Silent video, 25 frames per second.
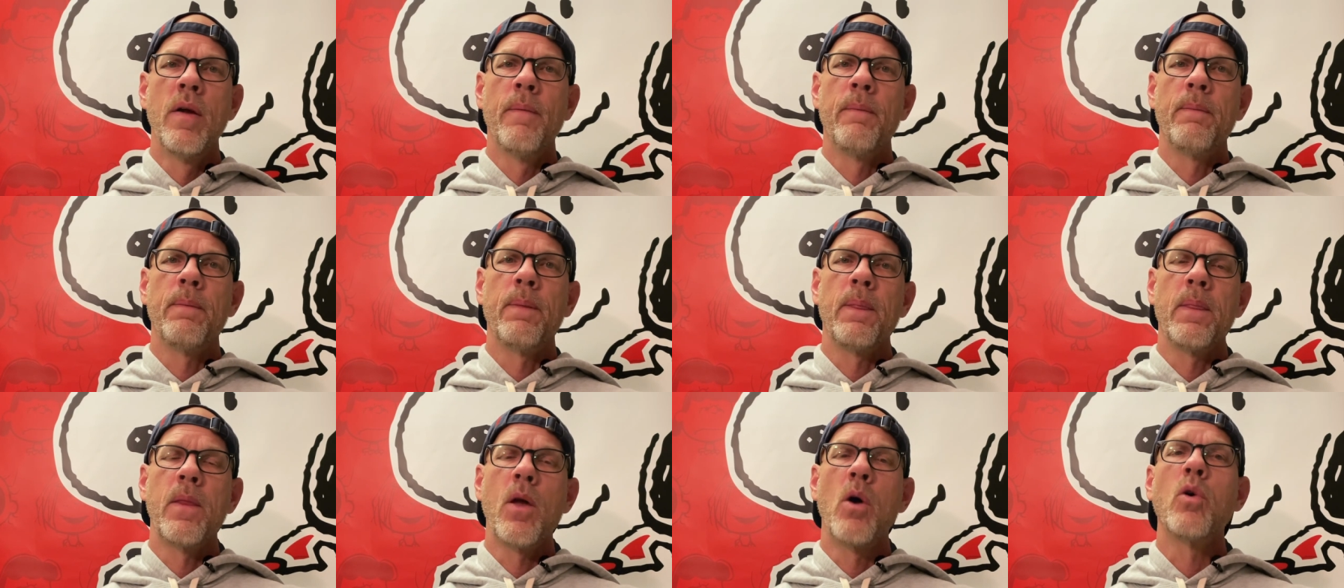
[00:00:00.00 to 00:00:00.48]

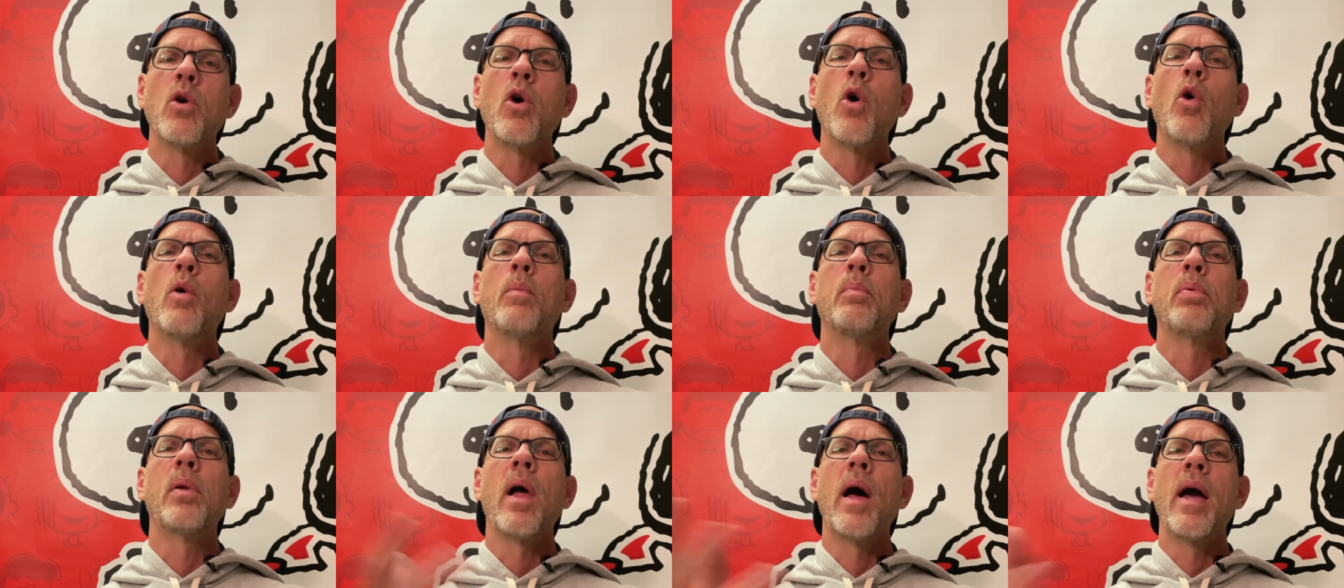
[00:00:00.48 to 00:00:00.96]
don't
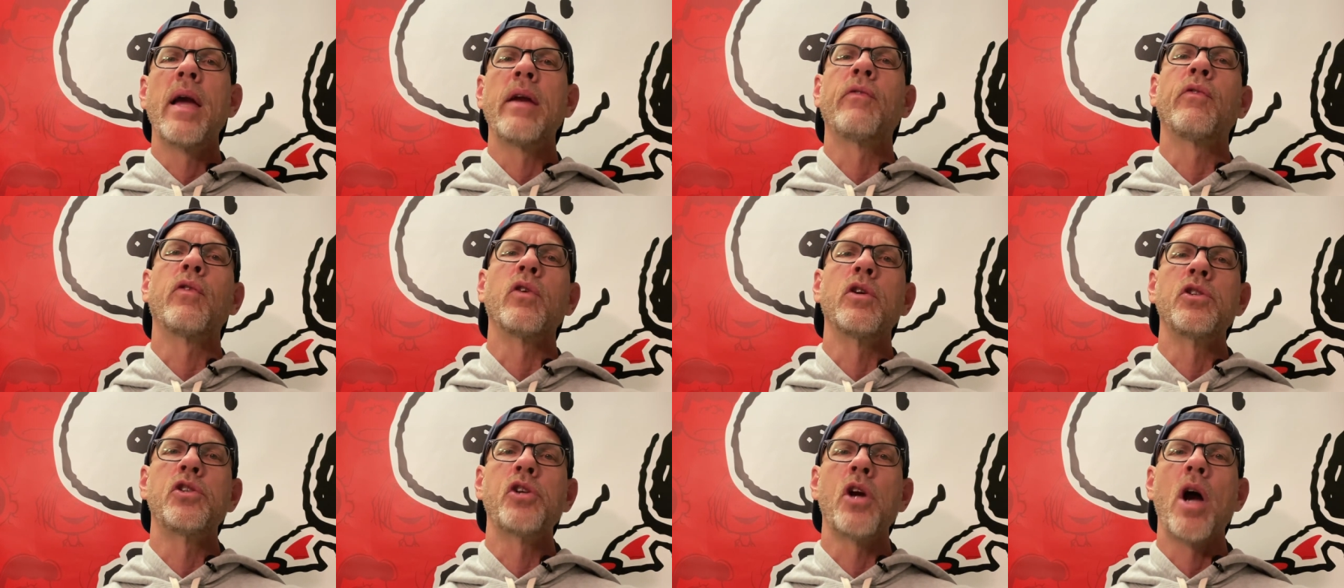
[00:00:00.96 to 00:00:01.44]
go applying
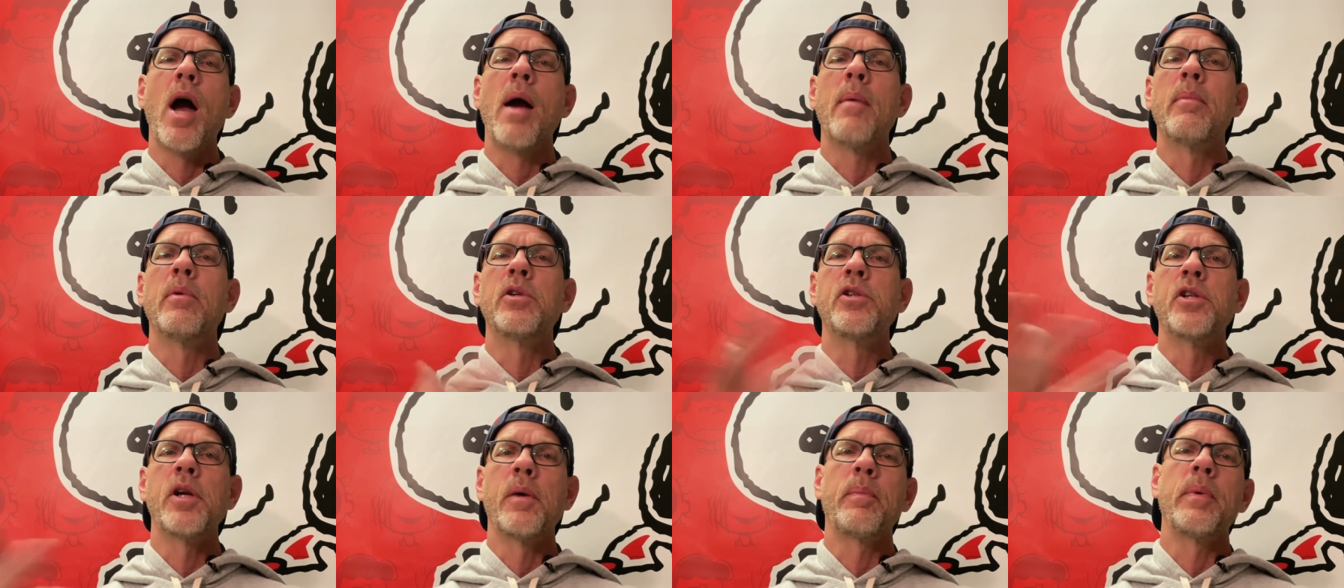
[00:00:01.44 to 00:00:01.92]
for a job
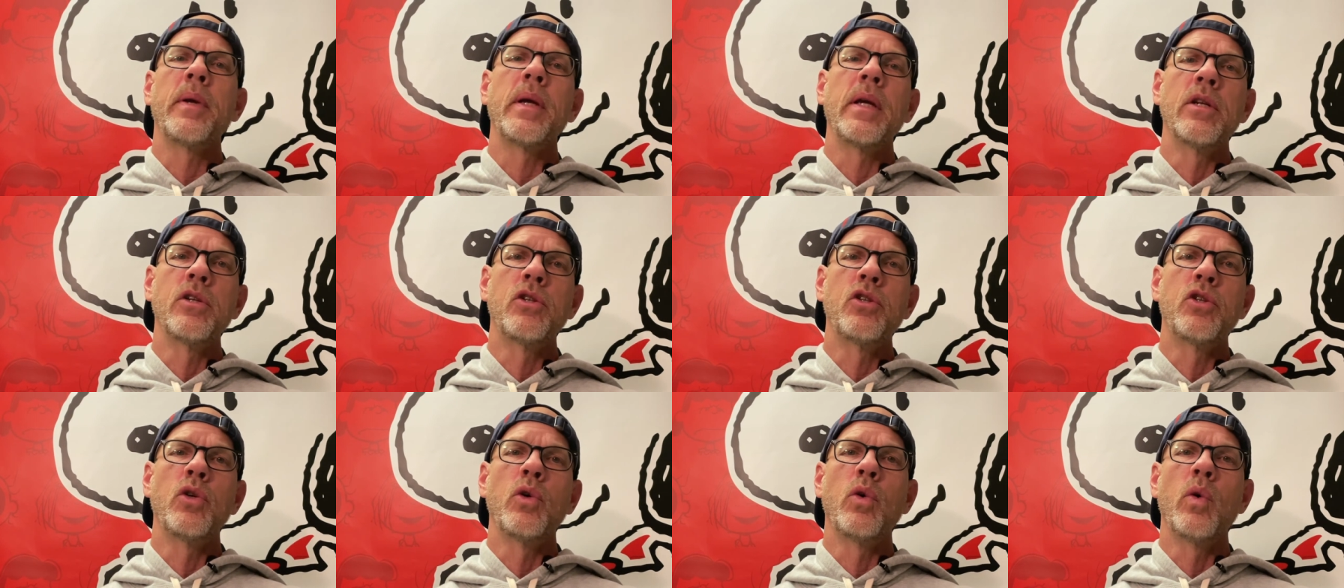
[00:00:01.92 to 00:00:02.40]
or jumping
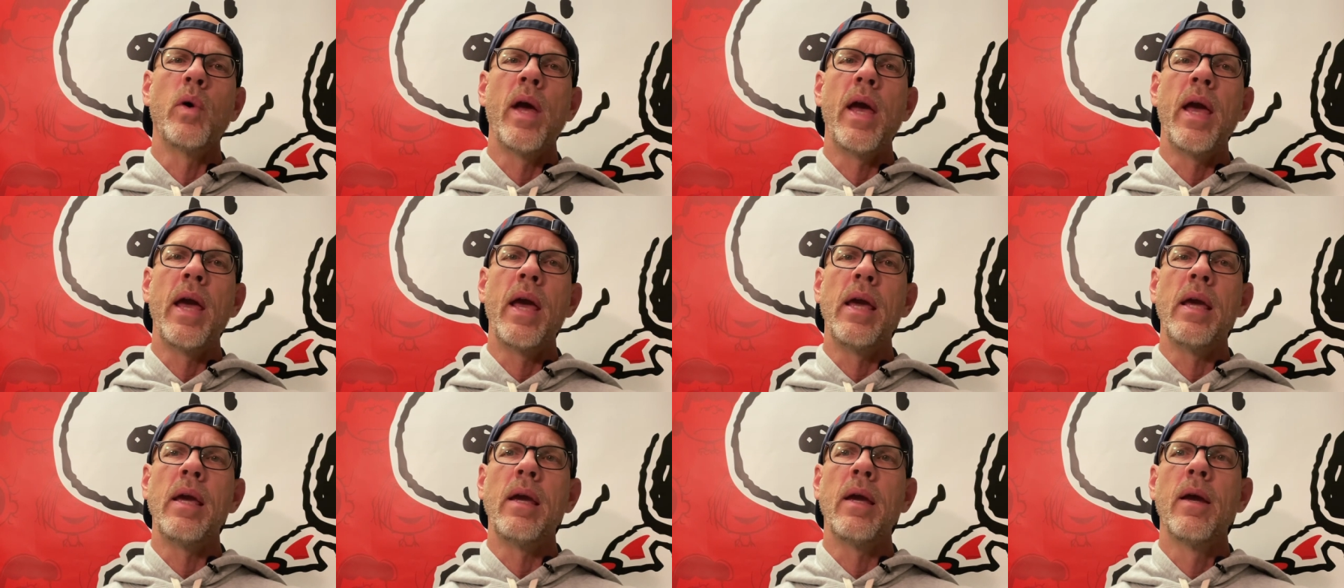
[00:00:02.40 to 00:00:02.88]
into
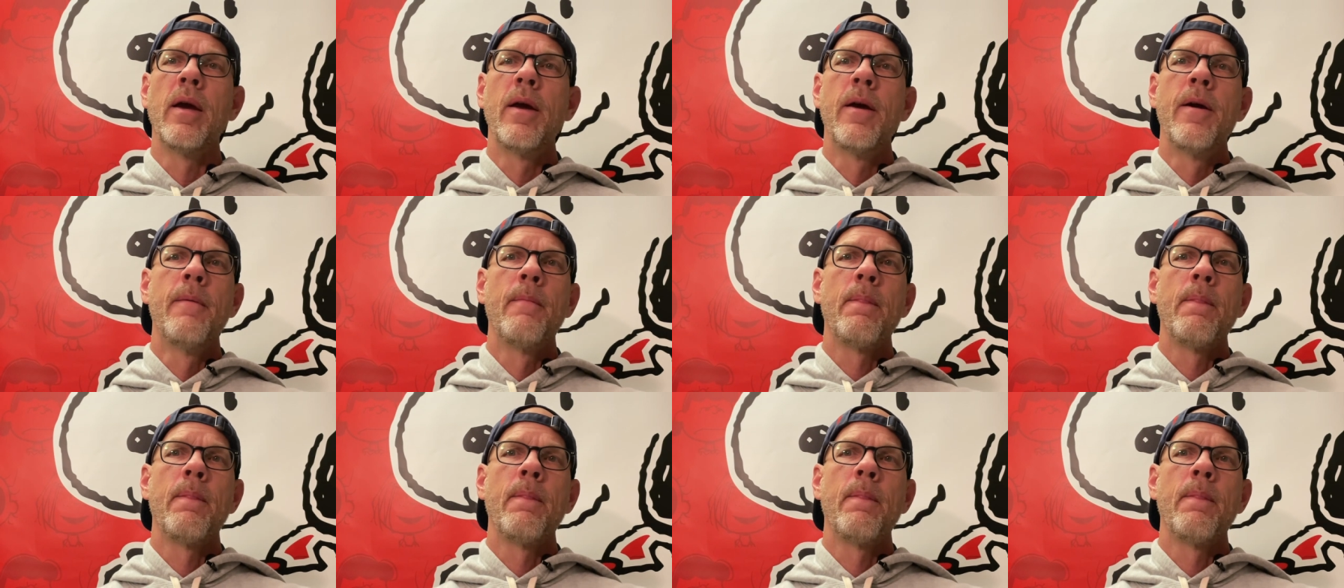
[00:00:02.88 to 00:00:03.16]
a